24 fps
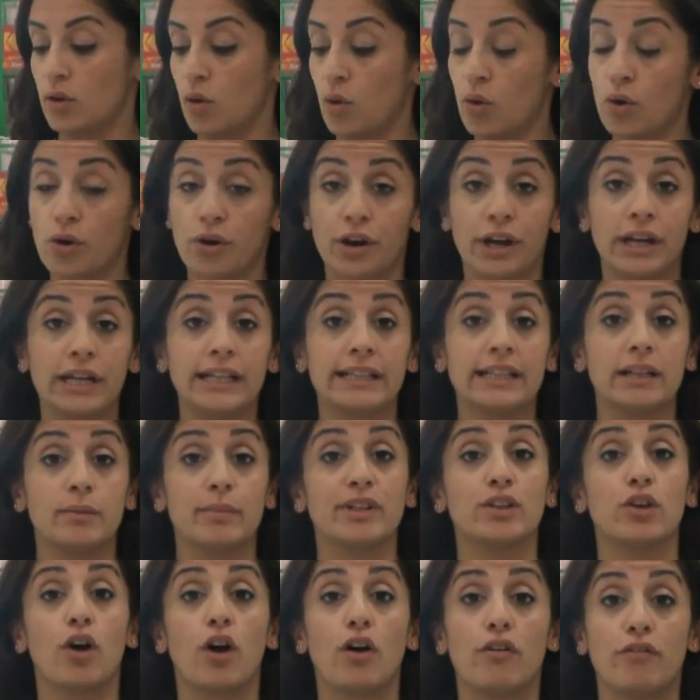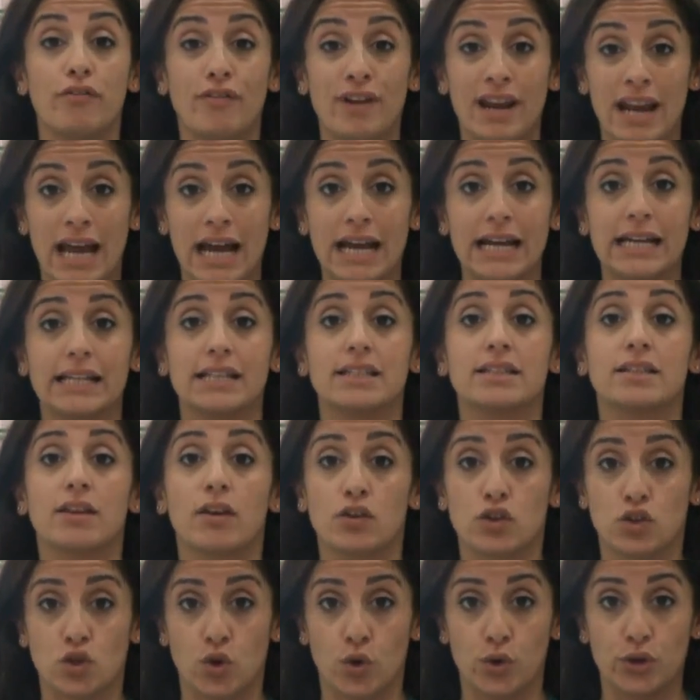or a little bit of light
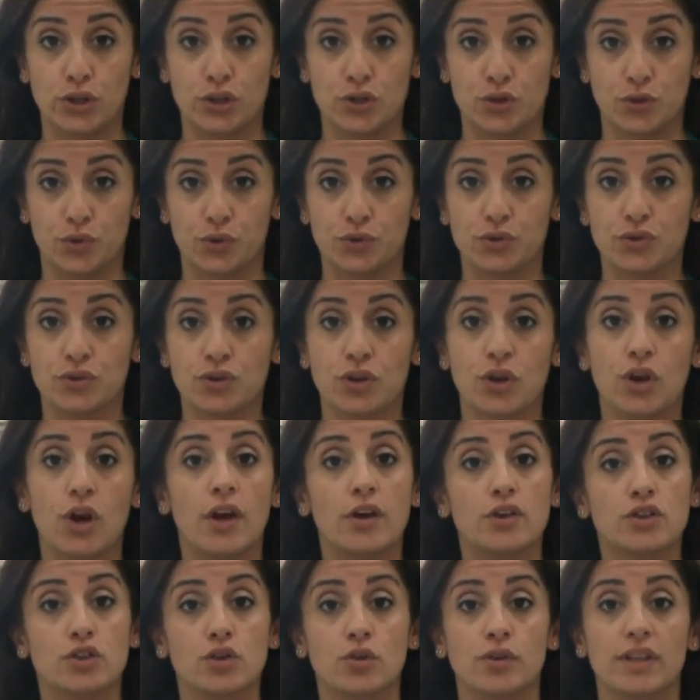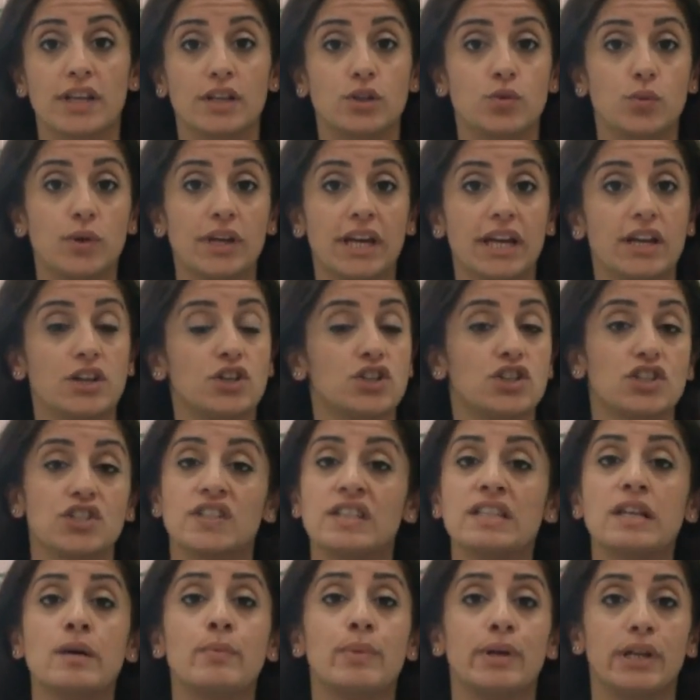soy sauce, so that we can
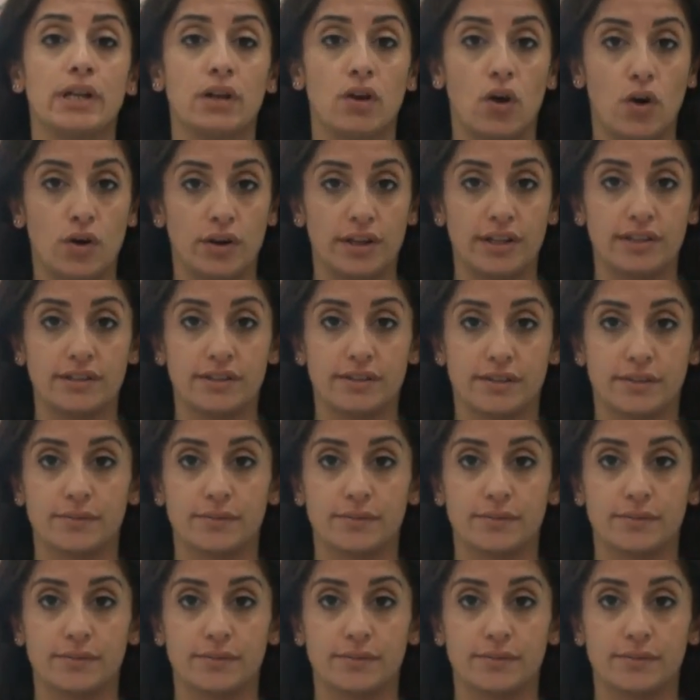just nibble on it.